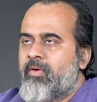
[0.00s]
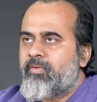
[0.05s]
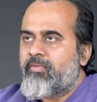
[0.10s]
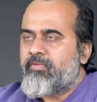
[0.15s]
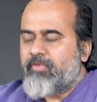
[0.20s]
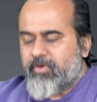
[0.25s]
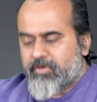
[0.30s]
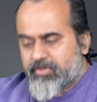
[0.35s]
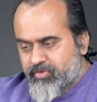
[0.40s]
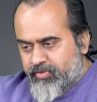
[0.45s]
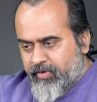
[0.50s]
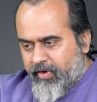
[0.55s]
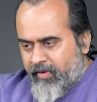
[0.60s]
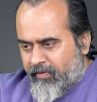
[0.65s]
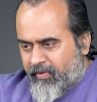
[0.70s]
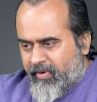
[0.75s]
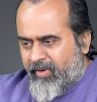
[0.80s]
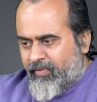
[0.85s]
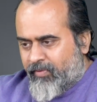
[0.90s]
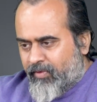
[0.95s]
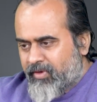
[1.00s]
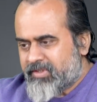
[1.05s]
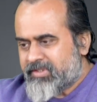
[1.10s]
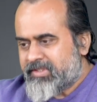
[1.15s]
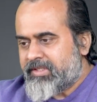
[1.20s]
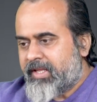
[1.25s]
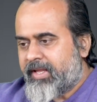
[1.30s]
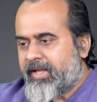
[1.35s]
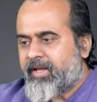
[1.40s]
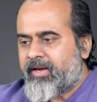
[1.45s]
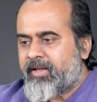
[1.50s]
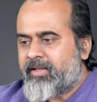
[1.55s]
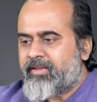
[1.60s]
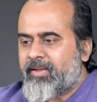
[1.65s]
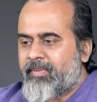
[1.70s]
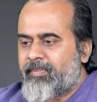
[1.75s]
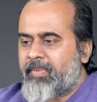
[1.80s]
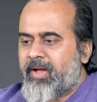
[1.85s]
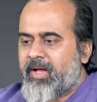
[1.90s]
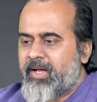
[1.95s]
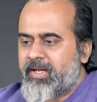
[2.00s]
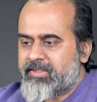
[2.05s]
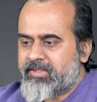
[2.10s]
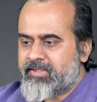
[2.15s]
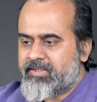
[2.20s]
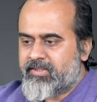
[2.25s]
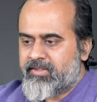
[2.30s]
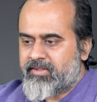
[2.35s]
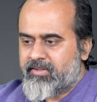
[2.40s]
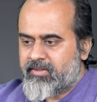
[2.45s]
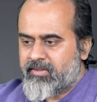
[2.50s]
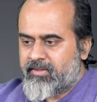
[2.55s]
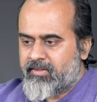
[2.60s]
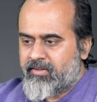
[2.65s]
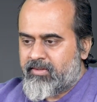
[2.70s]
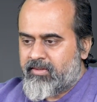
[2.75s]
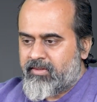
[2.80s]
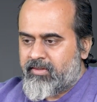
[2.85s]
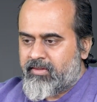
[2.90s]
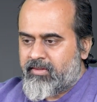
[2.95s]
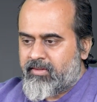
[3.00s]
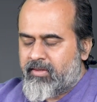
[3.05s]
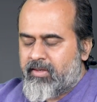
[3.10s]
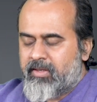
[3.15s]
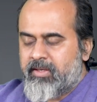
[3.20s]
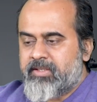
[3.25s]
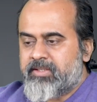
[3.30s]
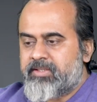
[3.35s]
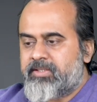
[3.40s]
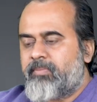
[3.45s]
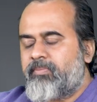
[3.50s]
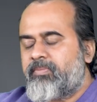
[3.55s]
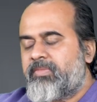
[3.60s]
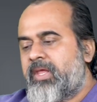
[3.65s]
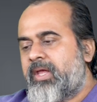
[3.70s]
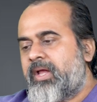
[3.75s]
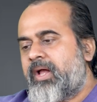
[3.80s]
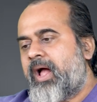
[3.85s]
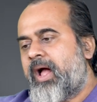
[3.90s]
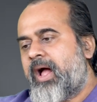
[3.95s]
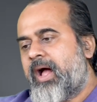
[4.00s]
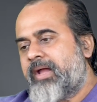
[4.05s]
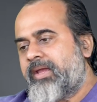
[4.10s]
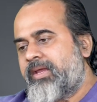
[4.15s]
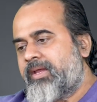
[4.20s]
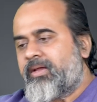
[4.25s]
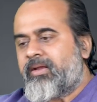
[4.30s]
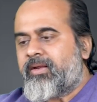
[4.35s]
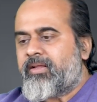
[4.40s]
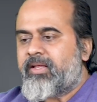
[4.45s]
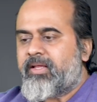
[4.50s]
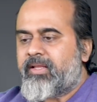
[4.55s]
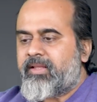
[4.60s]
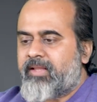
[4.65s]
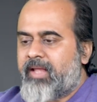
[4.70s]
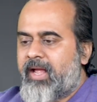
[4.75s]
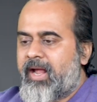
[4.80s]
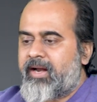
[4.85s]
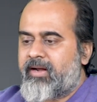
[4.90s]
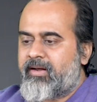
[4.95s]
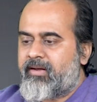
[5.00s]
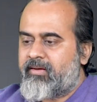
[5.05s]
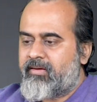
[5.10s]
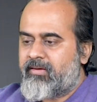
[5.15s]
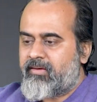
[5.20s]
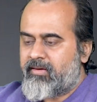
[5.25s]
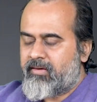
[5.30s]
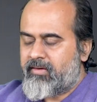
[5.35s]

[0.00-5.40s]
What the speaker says: Whatsoever was there in the past, something higher than that